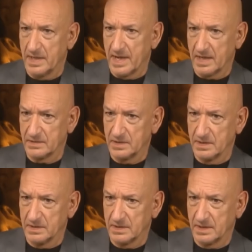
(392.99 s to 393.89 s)

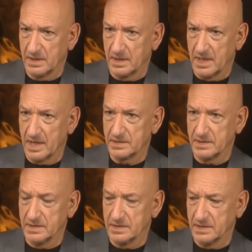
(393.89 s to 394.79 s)
Excellent.
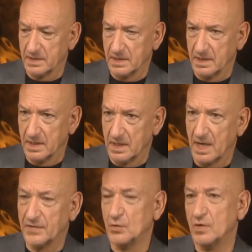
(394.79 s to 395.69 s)
Excellent.
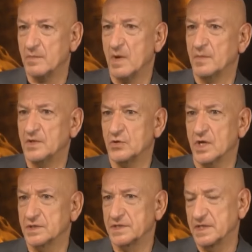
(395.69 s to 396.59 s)
I thought there might be
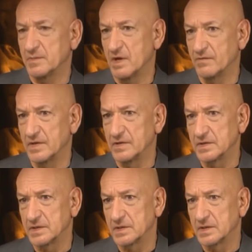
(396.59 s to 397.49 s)
drugs in the muffins.